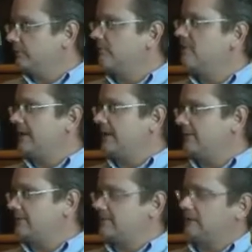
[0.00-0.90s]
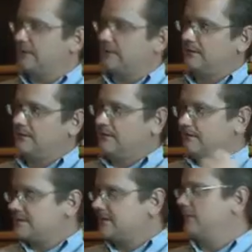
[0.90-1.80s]
so they in turn can
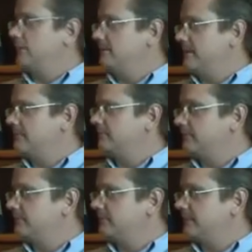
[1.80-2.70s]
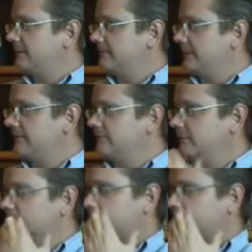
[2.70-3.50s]
sell more memberships to that platform.